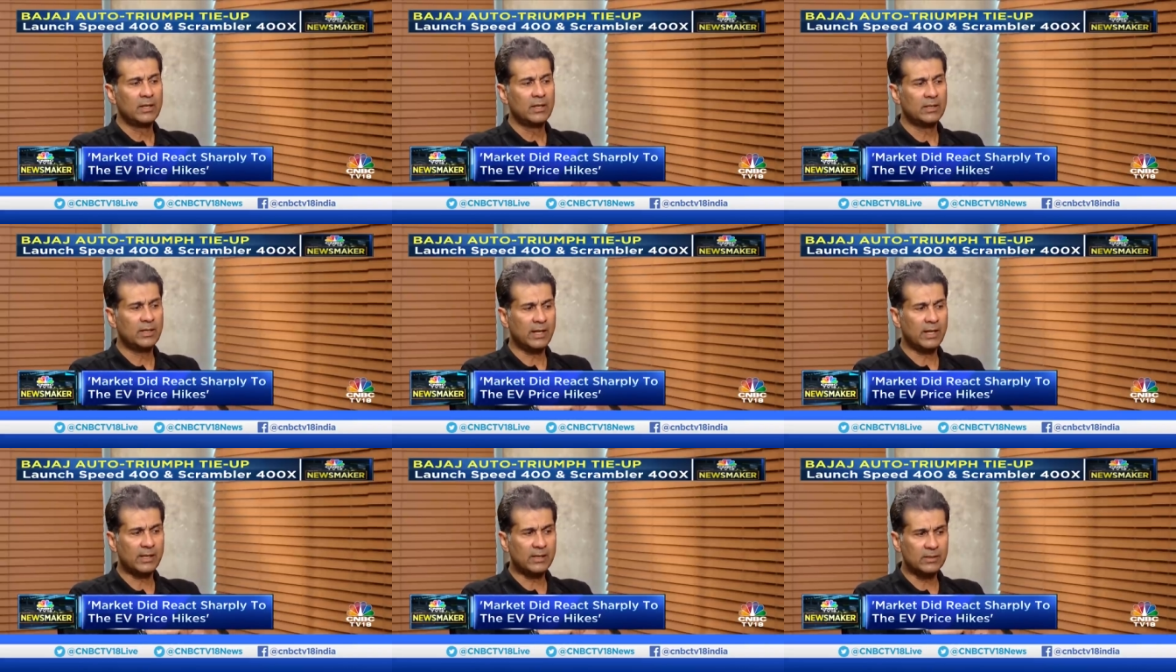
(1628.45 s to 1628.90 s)

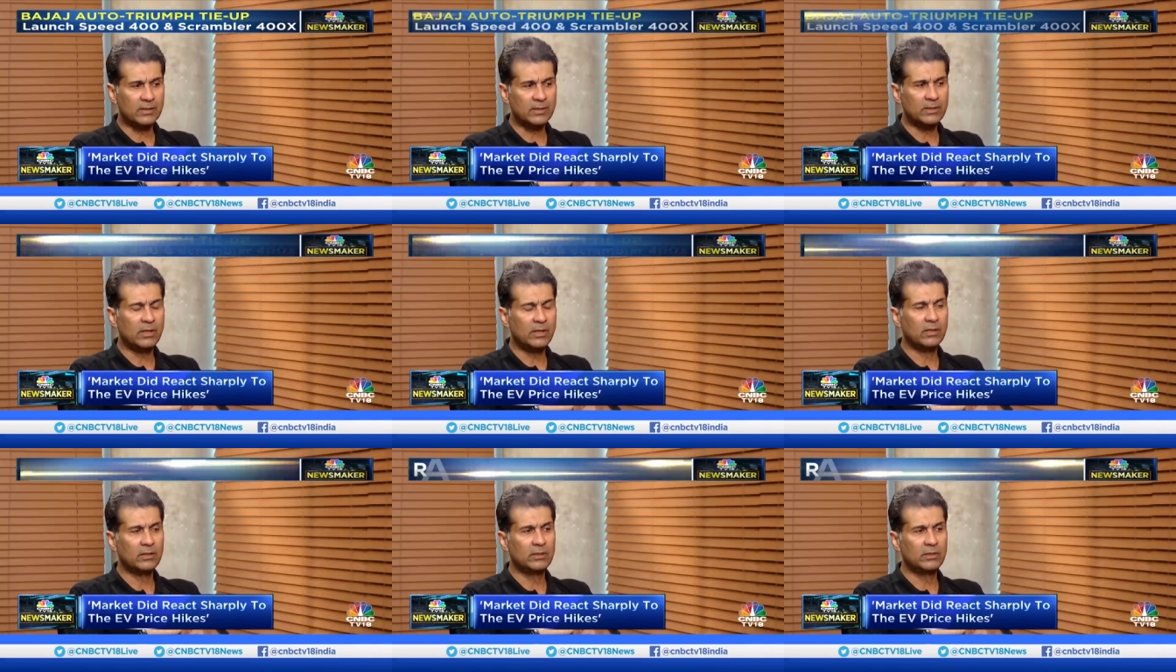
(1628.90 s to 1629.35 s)
then I
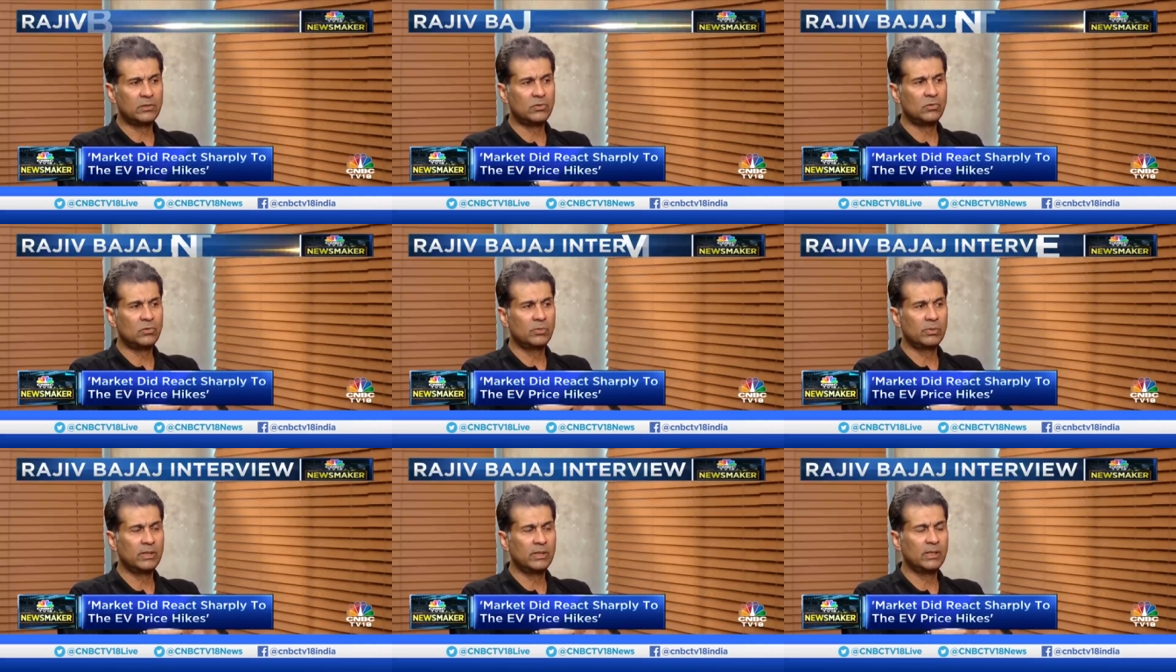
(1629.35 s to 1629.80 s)
consider this
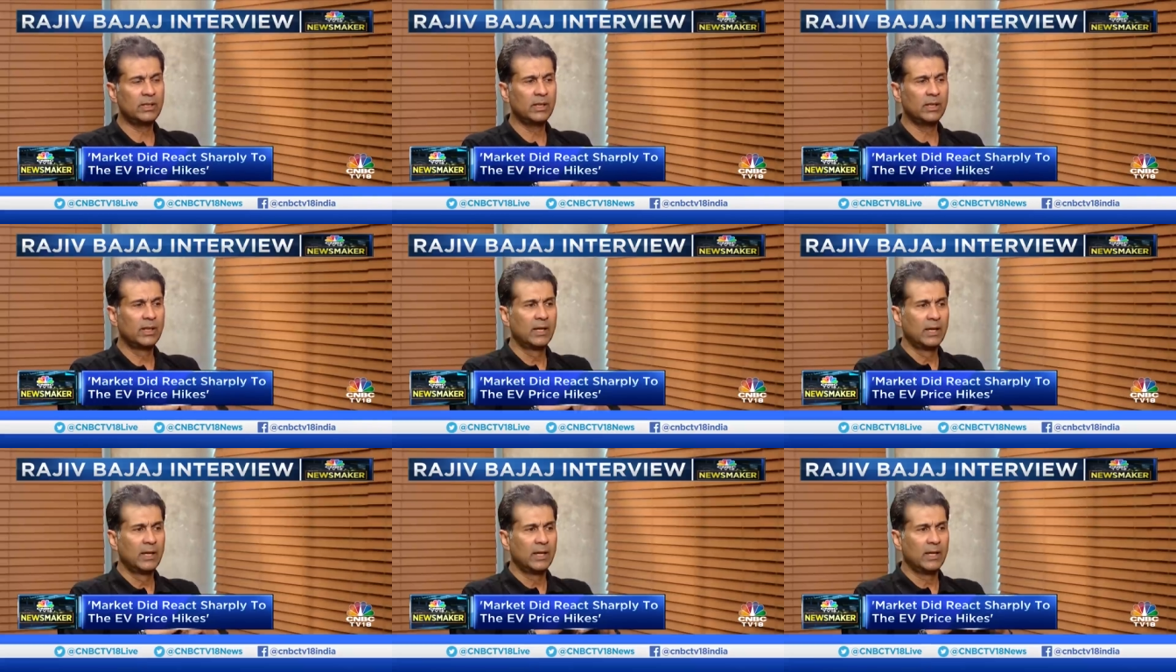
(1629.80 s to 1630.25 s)
to be
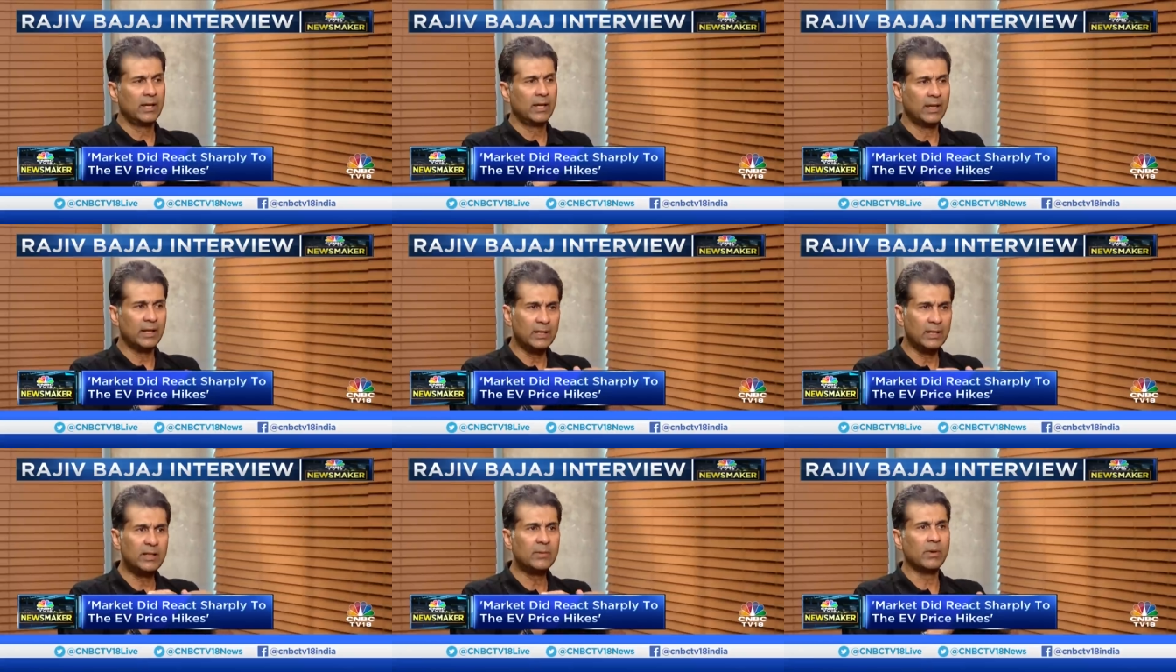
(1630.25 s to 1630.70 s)
a
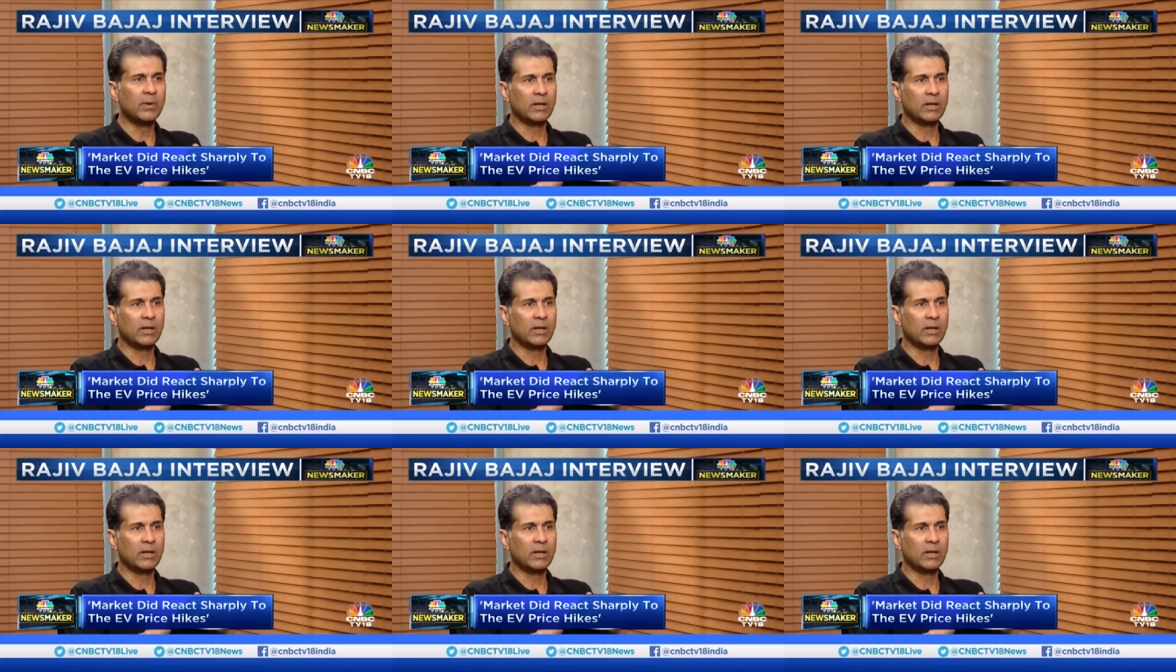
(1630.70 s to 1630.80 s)
healthy